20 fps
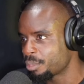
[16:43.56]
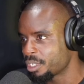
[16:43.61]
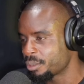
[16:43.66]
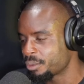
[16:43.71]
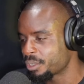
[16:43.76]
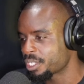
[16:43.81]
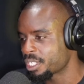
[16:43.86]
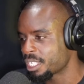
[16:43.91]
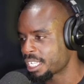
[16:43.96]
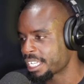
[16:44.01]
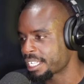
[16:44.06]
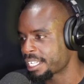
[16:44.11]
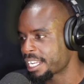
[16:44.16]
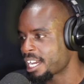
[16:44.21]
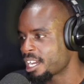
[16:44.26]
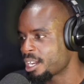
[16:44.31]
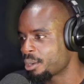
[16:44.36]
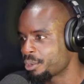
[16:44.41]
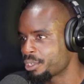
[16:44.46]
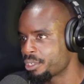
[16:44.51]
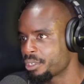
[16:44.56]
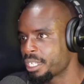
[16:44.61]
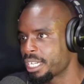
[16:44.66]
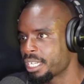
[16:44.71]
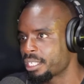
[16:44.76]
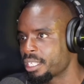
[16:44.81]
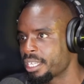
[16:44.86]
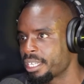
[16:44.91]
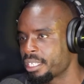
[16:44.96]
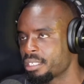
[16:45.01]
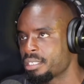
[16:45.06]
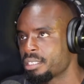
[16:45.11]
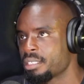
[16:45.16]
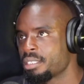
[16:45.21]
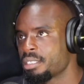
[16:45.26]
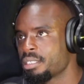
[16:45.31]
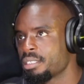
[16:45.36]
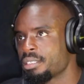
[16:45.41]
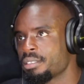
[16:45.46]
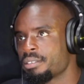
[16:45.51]
but it wasn't like now where you got like
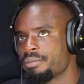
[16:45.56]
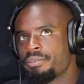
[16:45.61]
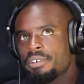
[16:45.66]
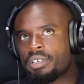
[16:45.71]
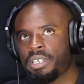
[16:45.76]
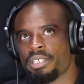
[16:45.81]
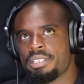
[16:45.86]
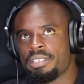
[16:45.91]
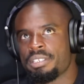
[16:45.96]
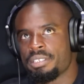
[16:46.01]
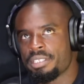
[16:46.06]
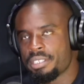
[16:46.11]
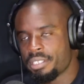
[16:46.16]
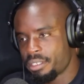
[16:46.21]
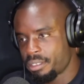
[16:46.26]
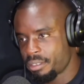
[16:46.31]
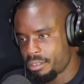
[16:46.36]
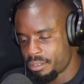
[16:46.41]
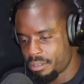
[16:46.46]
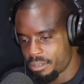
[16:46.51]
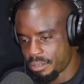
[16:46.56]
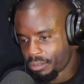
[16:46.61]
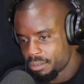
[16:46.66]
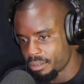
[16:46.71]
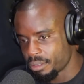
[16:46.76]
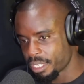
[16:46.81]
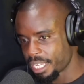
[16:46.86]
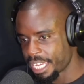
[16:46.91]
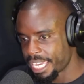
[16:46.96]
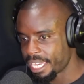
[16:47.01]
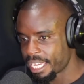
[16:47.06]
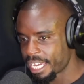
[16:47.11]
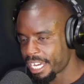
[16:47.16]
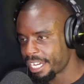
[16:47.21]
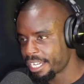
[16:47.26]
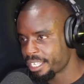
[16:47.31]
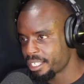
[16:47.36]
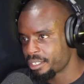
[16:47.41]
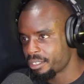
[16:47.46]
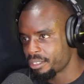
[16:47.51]
fucking
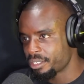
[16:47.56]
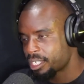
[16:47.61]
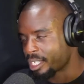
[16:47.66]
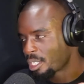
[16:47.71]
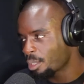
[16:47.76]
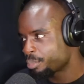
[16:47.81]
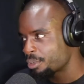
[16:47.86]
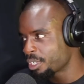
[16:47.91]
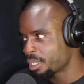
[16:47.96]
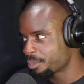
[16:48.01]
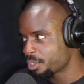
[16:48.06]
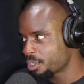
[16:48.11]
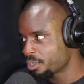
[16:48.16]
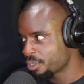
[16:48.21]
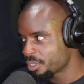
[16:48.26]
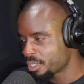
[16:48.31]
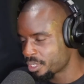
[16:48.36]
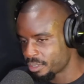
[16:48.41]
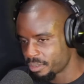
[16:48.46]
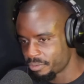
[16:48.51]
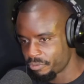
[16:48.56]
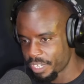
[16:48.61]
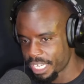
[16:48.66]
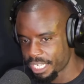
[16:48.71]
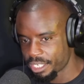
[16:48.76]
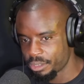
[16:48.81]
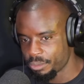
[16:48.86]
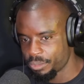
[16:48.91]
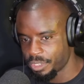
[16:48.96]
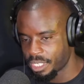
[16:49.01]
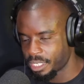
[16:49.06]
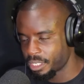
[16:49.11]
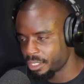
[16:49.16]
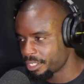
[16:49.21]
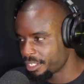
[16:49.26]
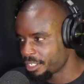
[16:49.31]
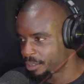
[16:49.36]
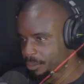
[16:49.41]
AI and teleprompters and vacuums that clean